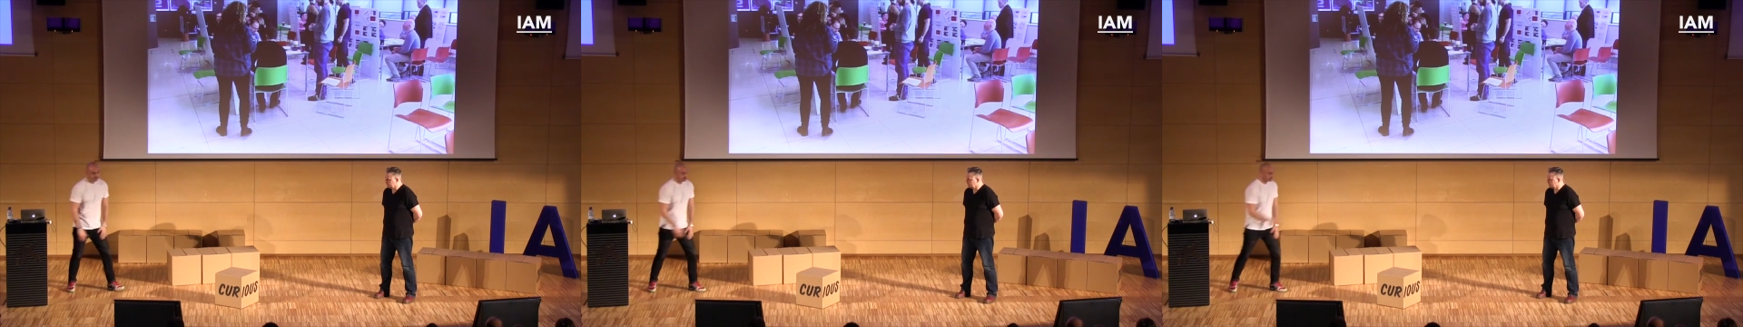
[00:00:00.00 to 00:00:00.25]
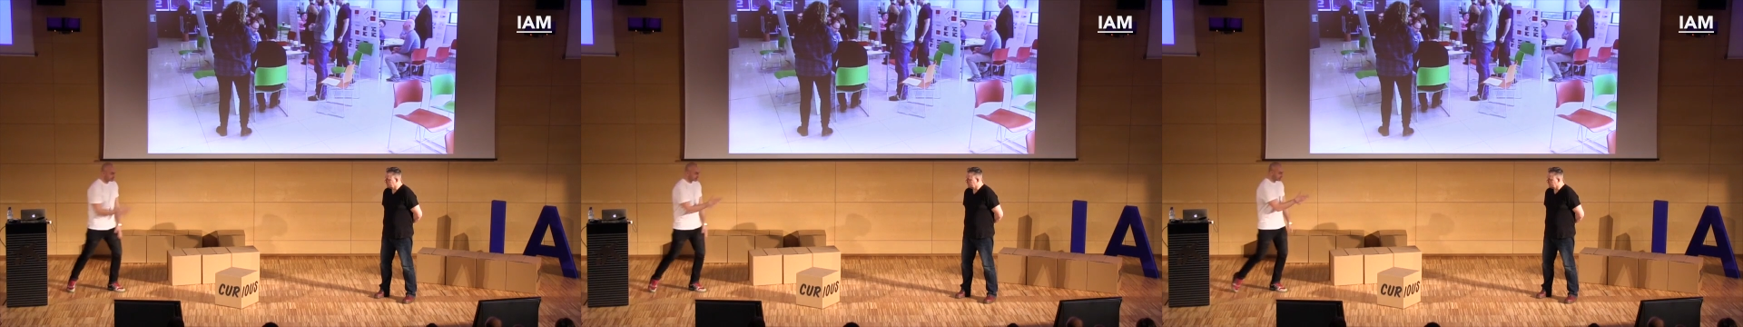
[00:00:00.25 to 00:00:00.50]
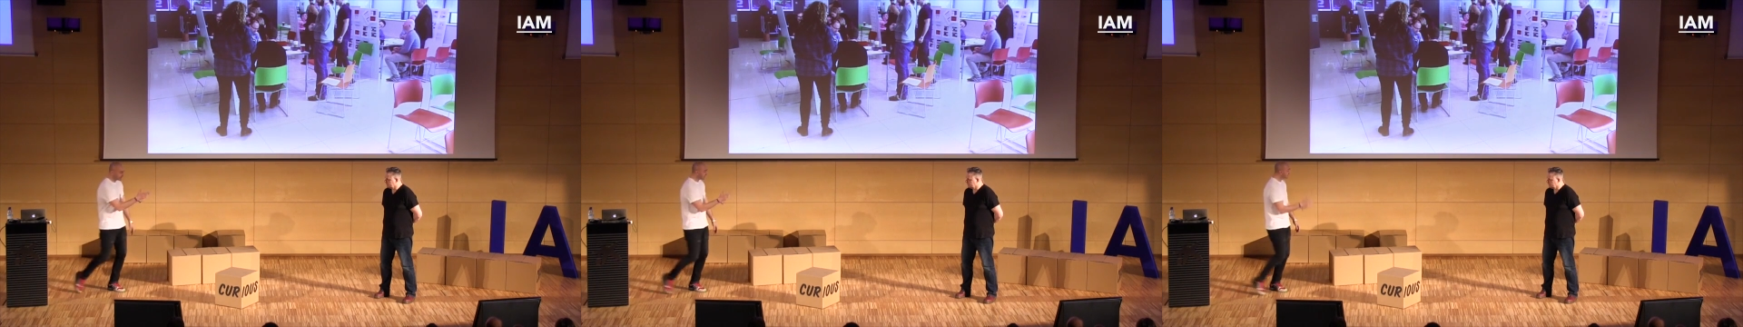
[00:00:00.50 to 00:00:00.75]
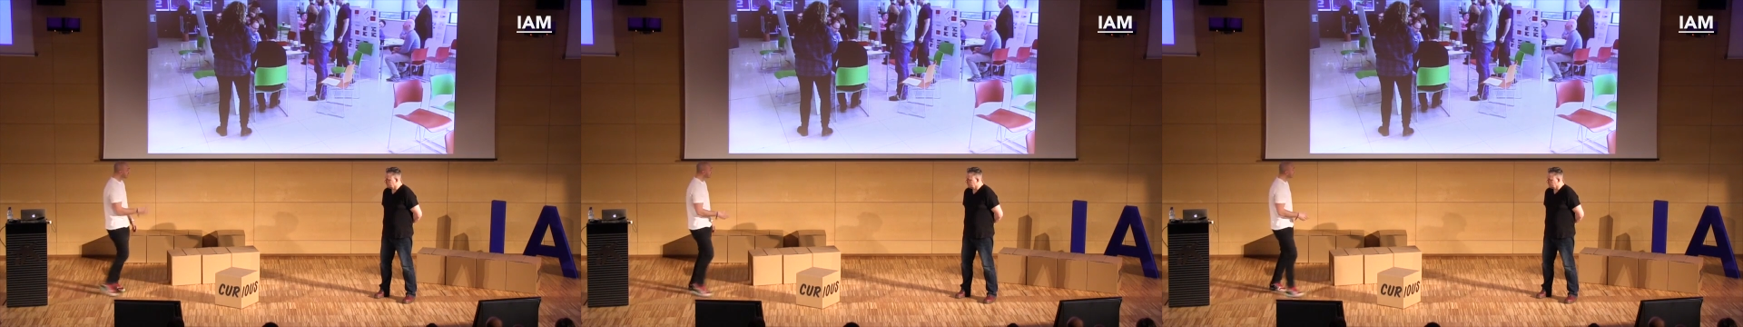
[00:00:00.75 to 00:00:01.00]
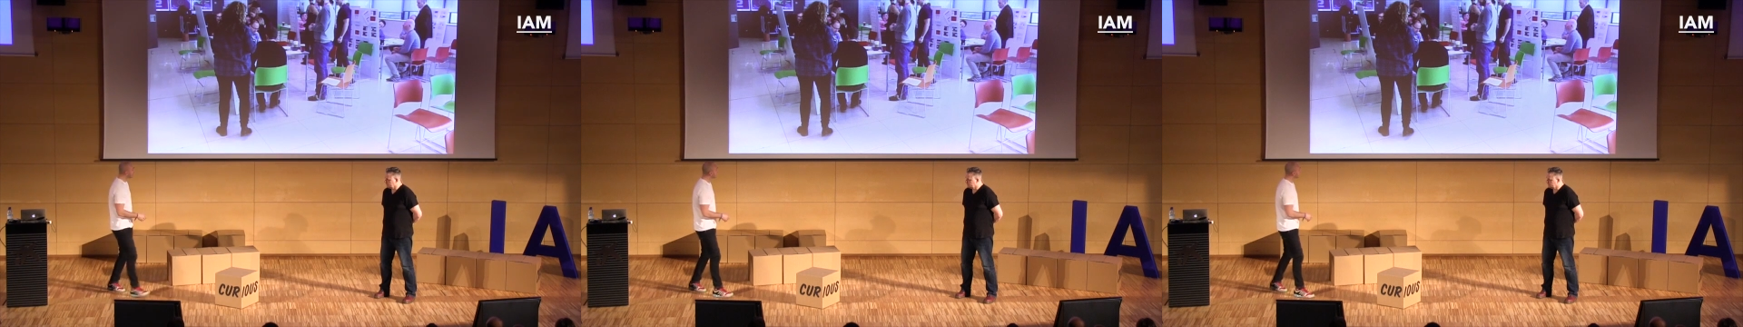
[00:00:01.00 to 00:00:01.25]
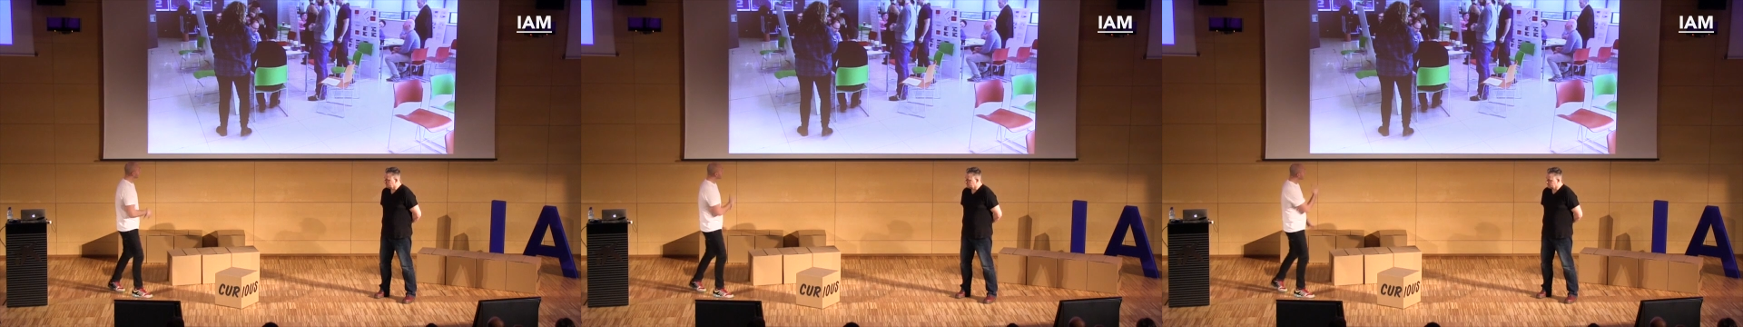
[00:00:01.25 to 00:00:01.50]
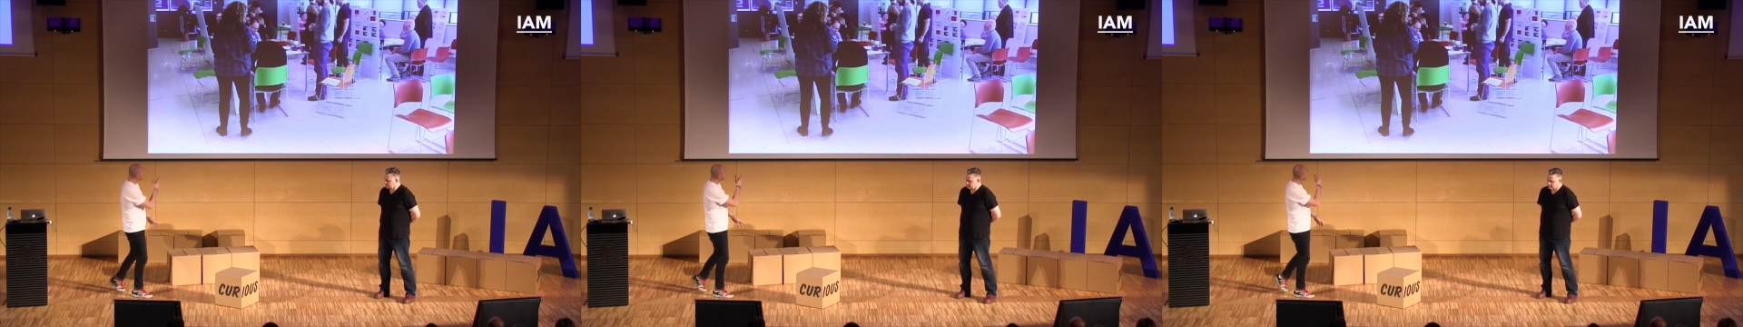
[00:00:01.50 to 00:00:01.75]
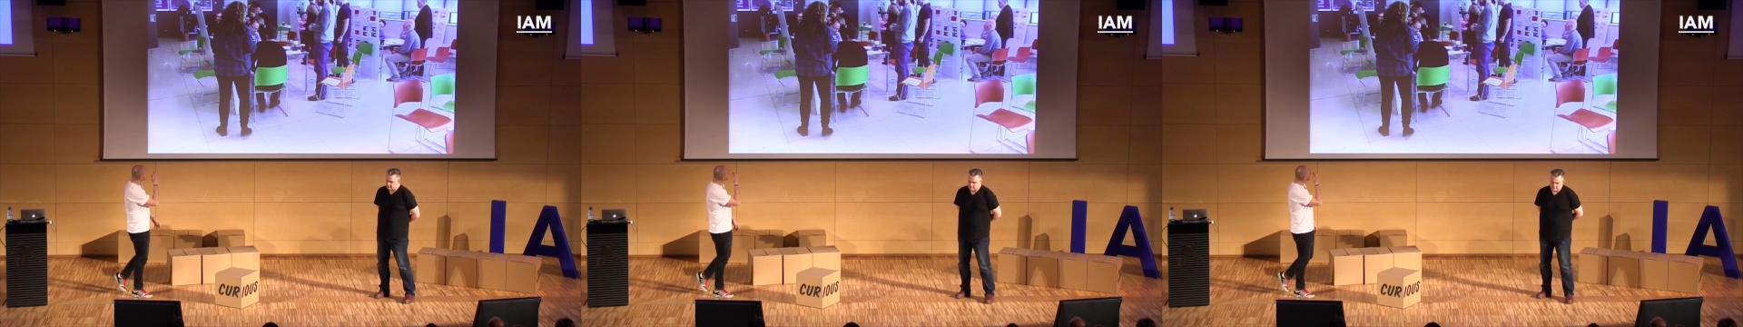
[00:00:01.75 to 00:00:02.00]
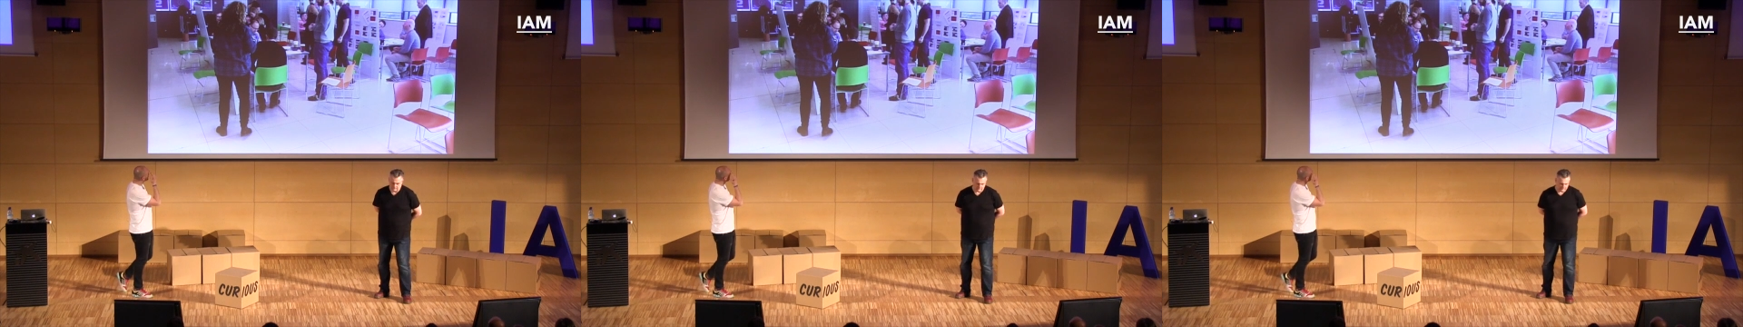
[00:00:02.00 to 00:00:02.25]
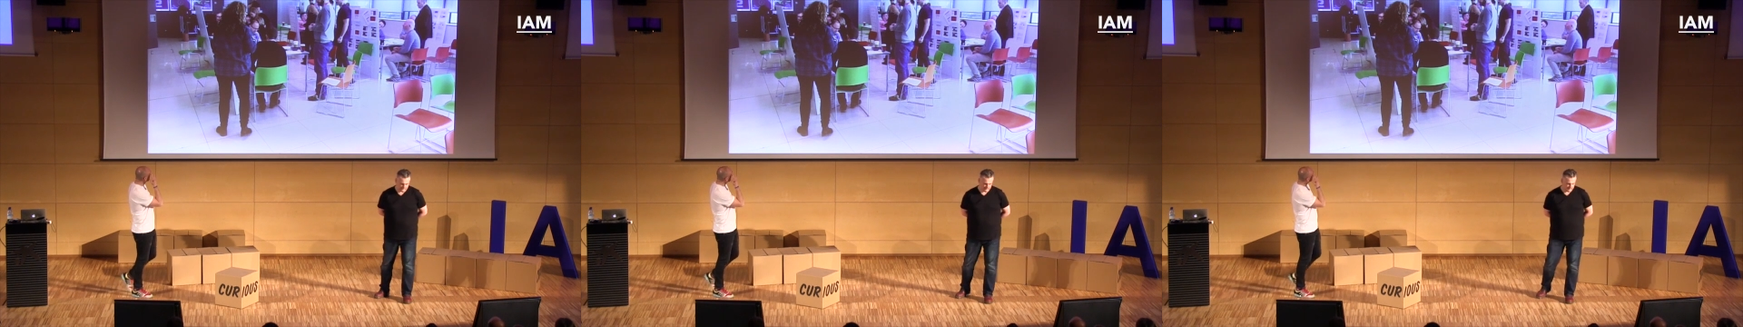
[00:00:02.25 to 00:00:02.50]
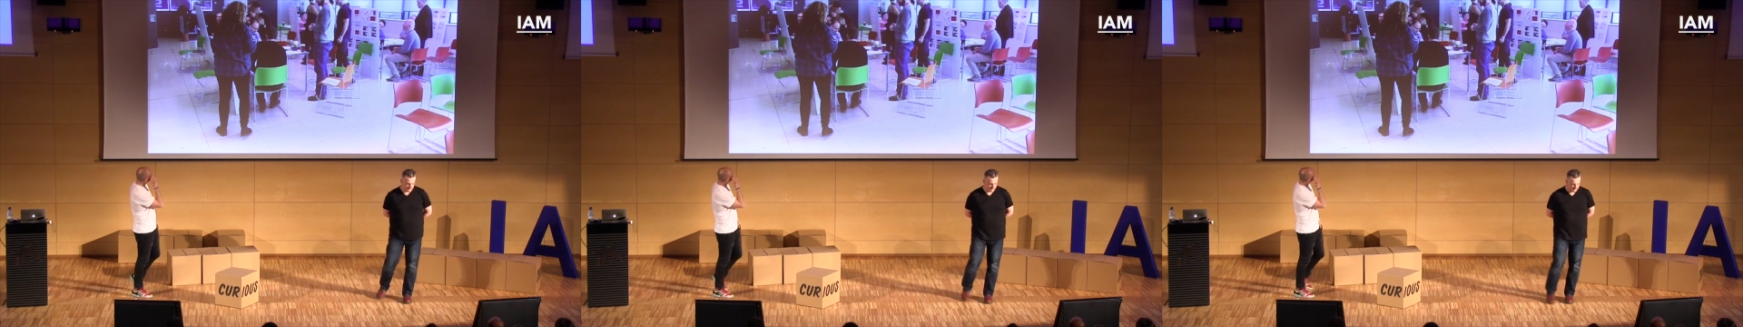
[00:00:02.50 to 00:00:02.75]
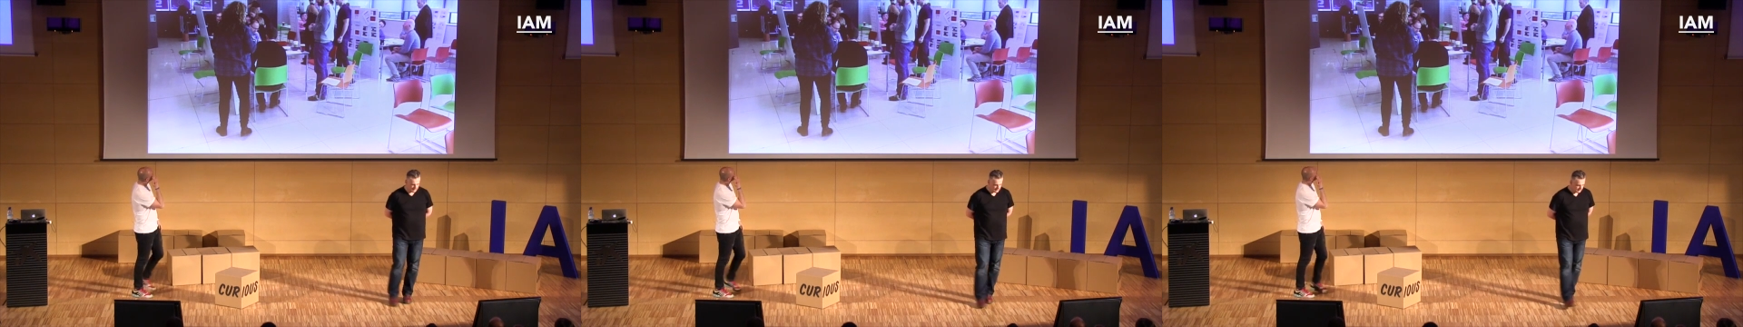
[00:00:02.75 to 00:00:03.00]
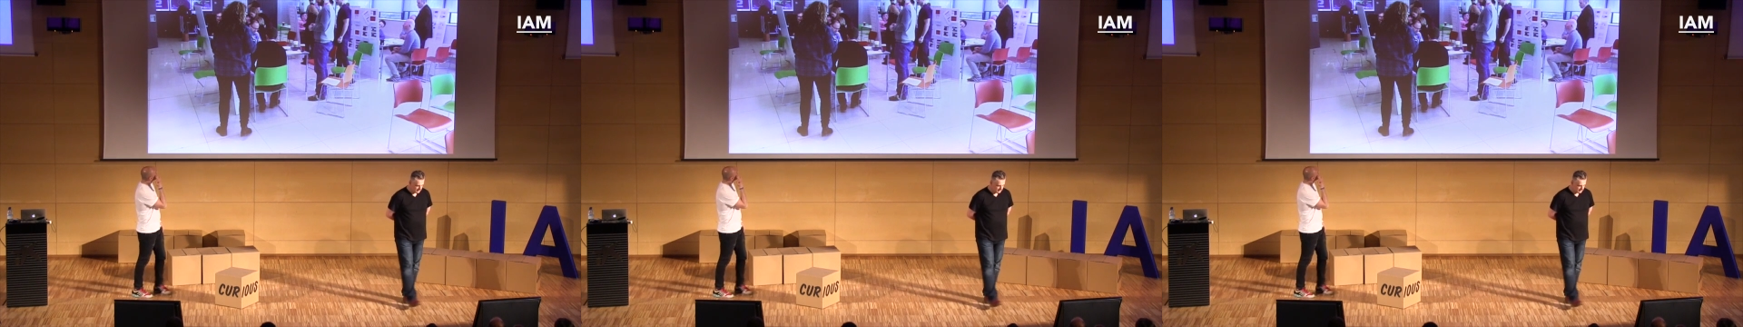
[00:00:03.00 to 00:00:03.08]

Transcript: (no speaker visible)